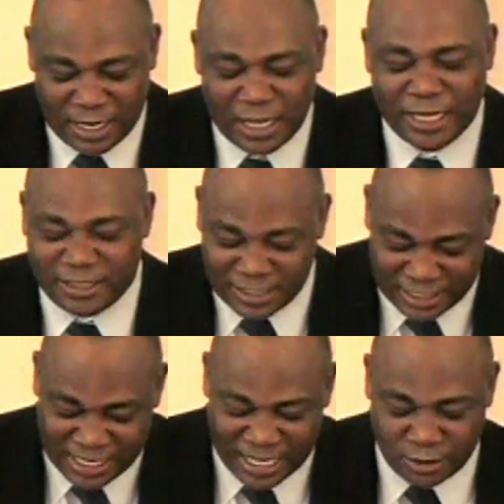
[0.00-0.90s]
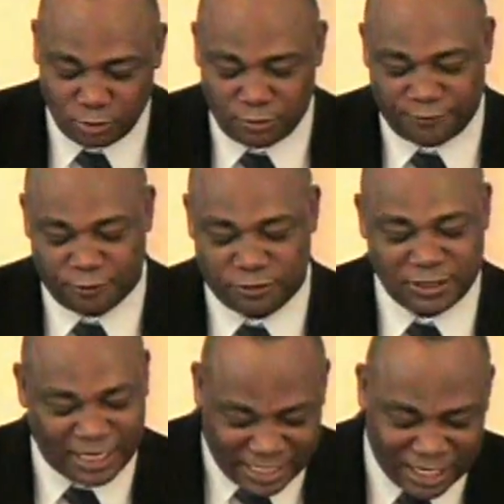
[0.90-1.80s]
I, I got through the first
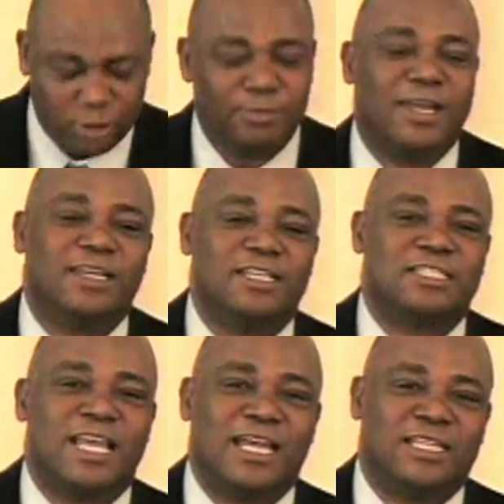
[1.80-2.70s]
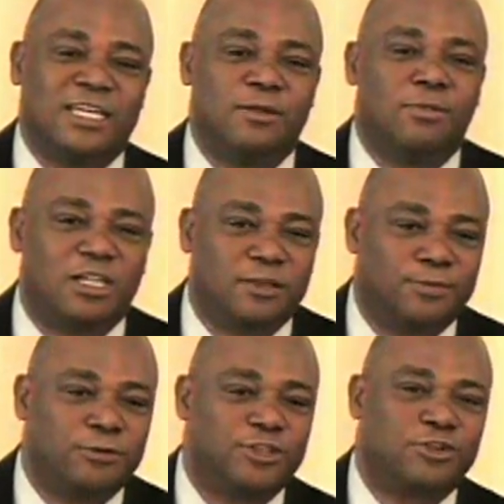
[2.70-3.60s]
day. I got on my knees that day. The
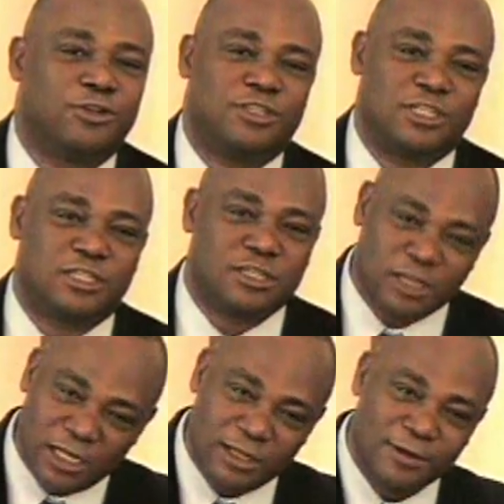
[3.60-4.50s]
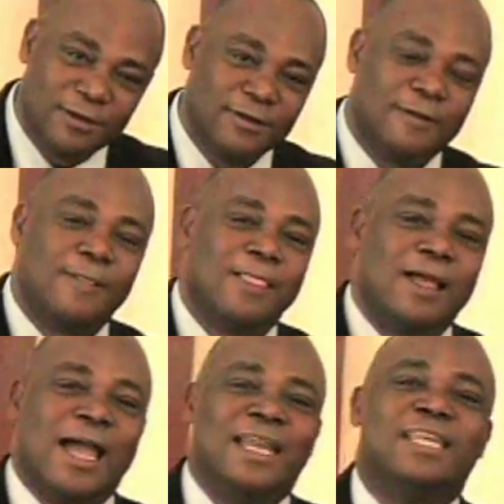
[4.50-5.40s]
multiple choices, uh,
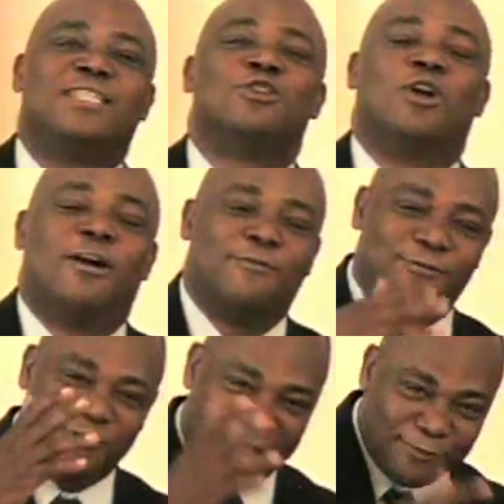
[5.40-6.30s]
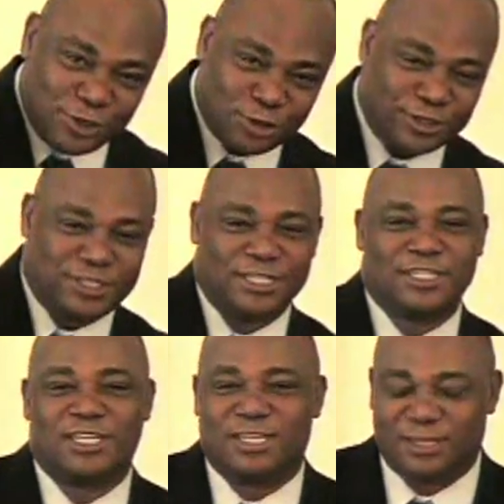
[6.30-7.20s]
at least you have five
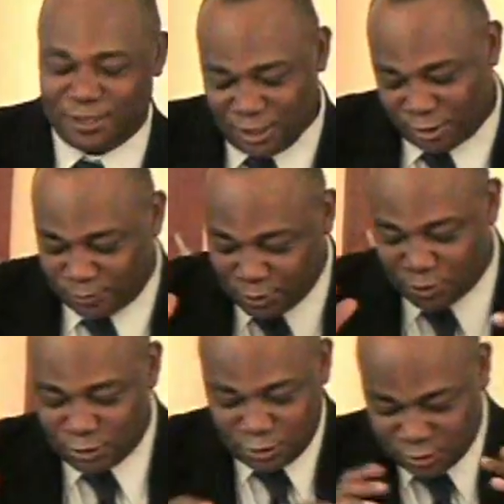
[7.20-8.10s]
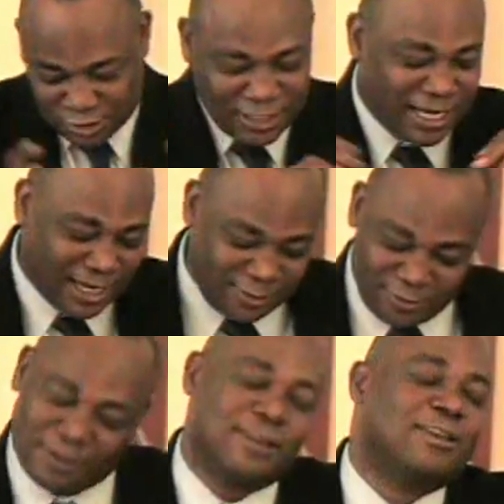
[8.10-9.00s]
choices, and you know, you, you select.
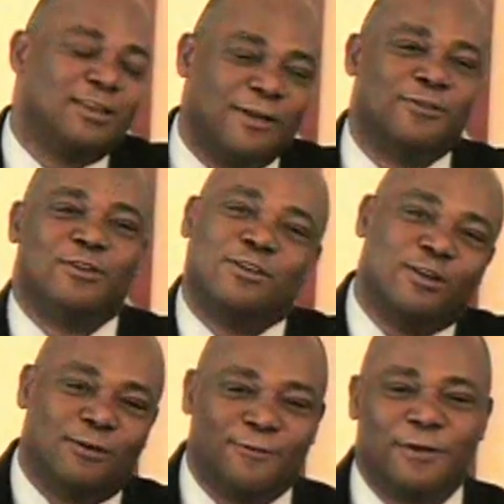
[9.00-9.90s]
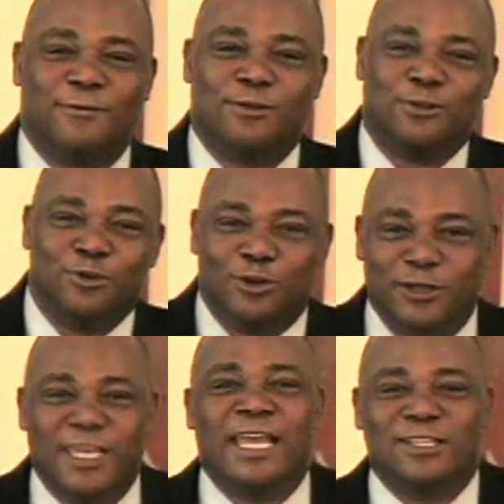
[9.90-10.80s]
If you, you know, if you don't know
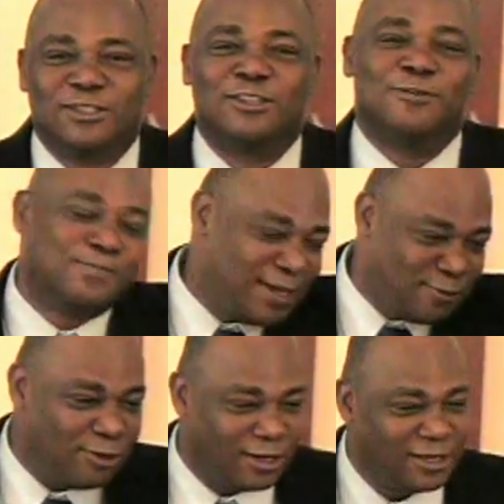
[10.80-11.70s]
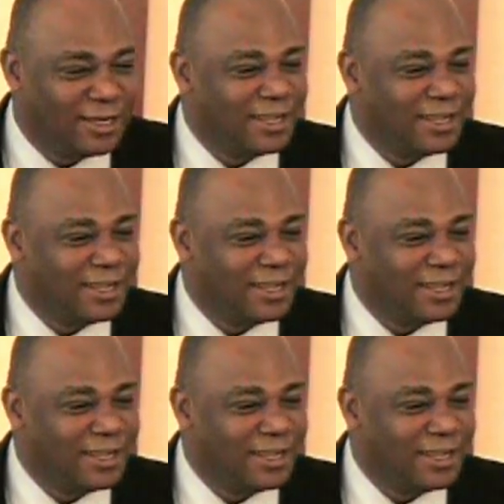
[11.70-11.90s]
the answer, you pick one.